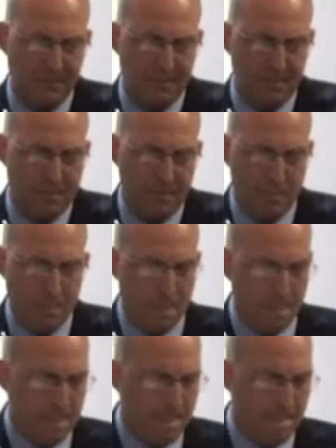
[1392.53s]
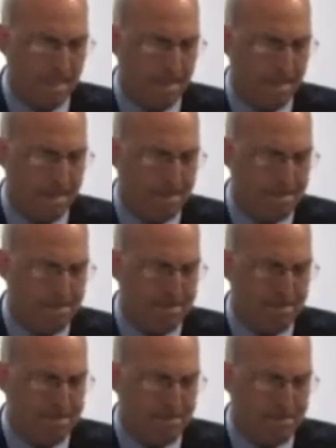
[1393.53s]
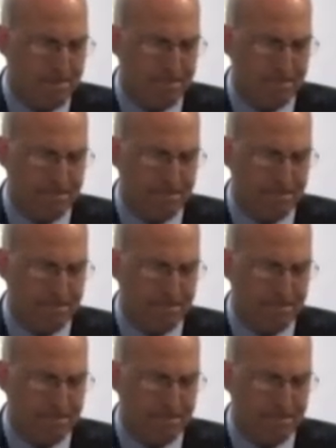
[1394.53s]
Nobody speaks.